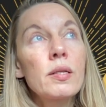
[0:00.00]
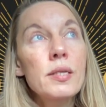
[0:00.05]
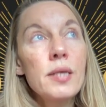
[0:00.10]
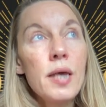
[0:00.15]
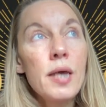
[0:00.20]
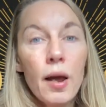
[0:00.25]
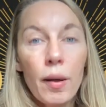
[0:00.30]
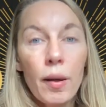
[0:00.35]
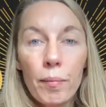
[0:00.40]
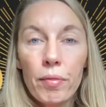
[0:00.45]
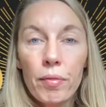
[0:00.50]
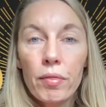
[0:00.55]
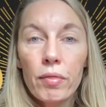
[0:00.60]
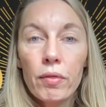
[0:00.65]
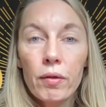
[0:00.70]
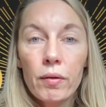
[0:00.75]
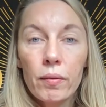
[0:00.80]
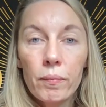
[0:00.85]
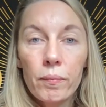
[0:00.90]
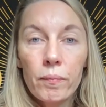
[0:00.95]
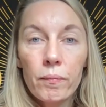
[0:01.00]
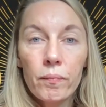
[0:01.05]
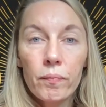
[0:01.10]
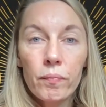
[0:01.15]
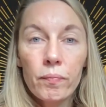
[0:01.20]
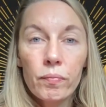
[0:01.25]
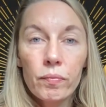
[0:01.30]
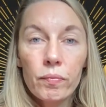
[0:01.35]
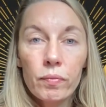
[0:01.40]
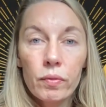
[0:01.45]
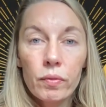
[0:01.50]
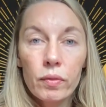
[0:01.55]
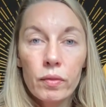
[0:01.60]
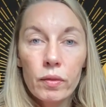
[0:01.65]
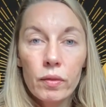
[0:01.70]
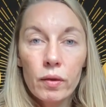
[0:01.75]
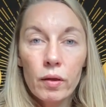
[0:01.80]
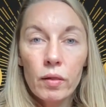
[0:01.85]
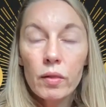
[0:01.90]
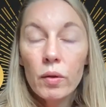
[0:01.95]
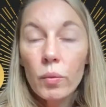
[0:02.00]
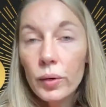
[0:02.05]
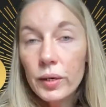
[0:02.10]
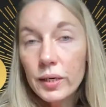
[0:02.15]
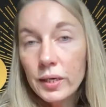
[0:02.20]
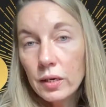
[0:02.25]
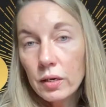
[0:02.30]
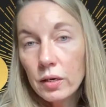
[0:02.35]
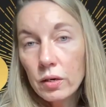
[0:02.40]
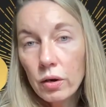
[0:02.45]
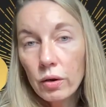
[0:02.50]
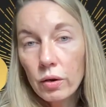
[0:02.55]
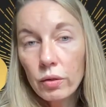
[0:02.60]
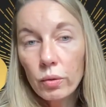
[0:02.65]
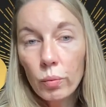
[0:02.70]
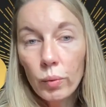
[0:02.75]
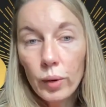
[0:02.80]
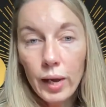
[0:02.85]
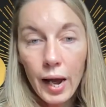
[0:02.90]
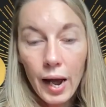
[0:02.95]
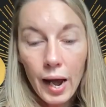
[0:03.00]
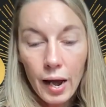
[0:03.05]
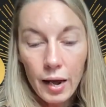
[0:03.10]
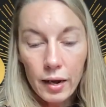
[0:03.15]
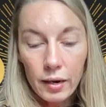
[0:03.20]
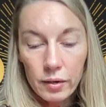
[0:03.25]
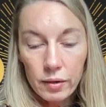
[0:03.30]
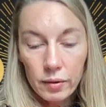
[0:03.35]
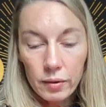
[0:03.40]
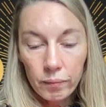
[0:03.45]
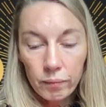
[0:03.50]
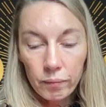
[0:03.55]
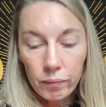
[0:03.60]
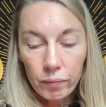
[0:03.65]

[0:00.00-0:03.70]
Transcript: depth that we didn't know that we had.